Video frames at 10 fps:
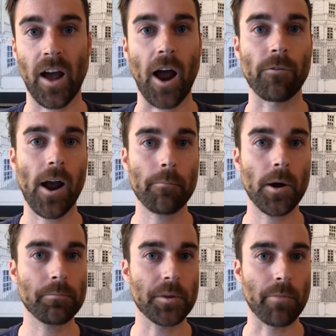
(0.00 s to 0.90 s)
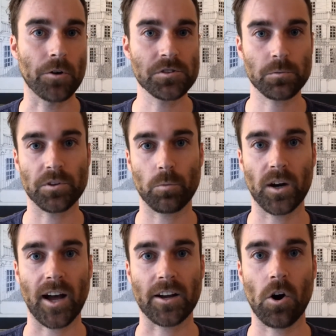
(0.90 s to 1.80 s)
I wrap up the post with
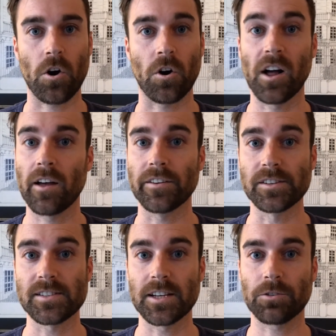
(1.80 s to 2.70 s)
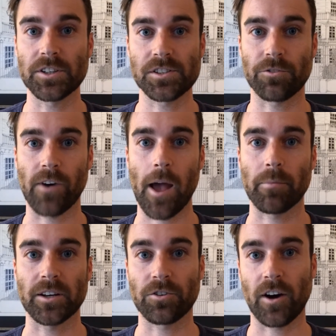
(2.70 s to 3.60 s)
what I call the secret to
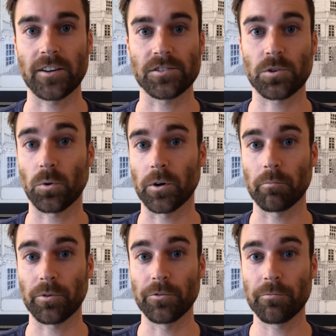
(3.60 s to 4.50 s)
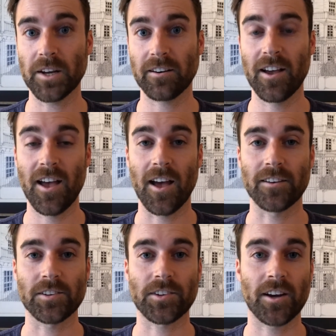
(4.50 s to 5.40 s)
rapid credit score improvement and
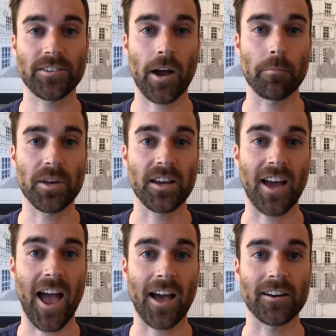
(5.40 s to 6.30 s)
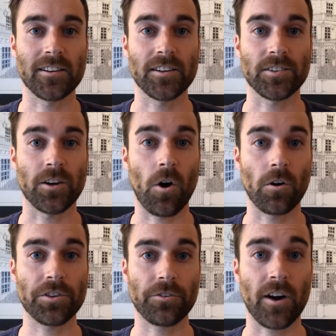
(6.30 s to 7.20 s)
discuss how being added as an
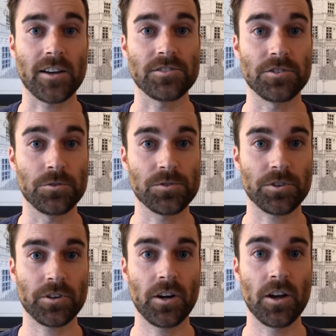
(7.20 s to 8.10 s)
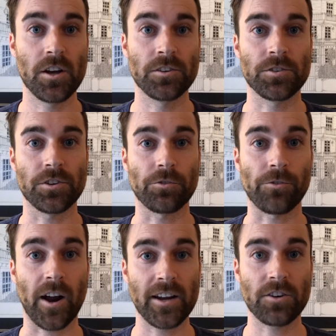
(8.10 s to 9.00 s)
authorized user to the
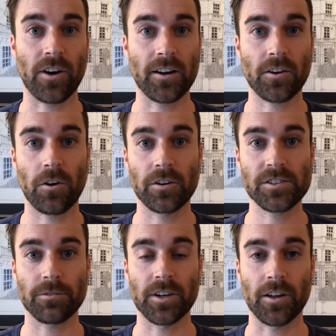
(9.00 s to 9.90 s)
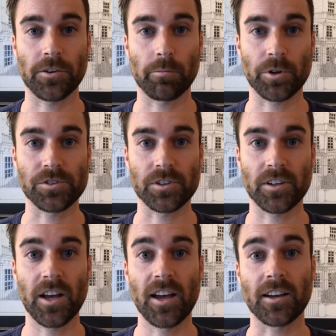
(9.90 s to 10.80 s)
right credit cards of another
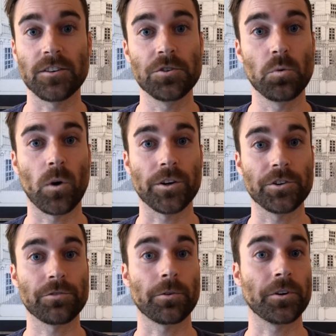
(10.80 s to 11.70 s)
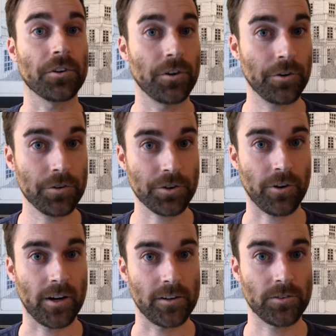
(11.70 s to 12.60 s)
person can do wonders for your
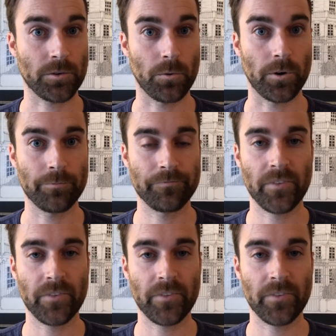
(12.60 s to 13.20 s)
credit score.